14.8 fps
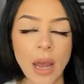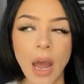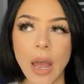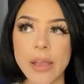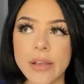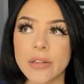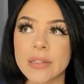
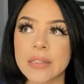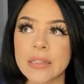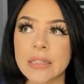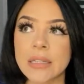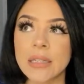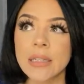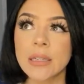I could
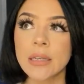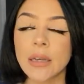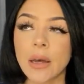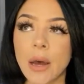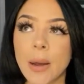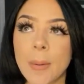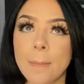
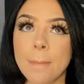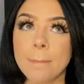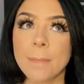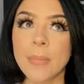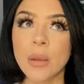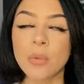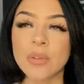see,
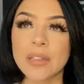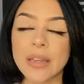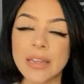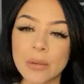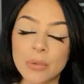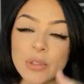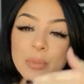it was
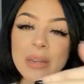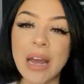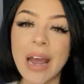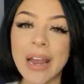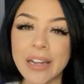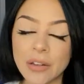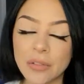like it was
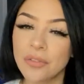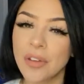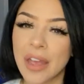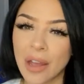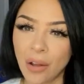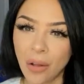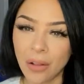behind a
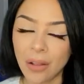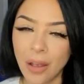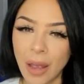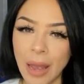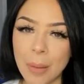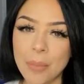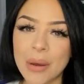veil,
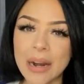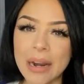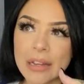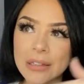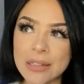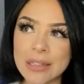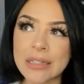but I
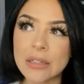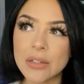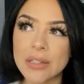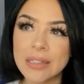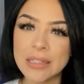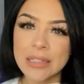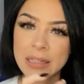could still
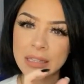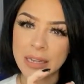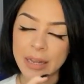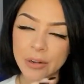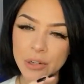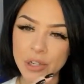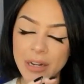see the
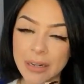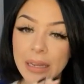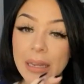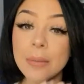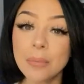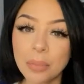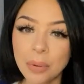energetic
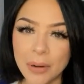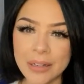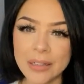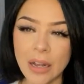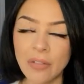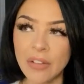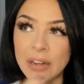
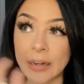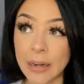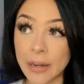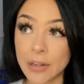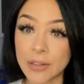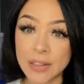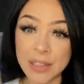imprint of it, and
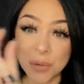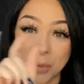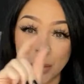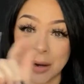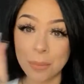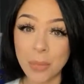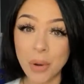I could see
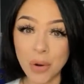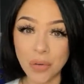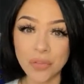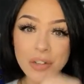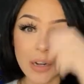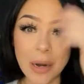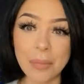where it
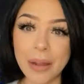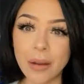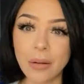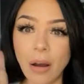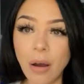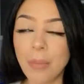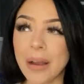moved. And I'm
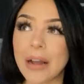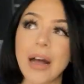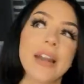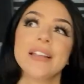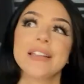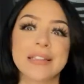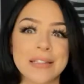like, oh my
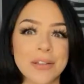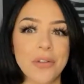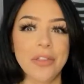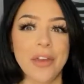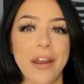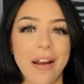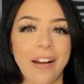God, it's still
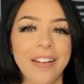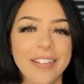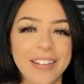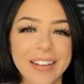there.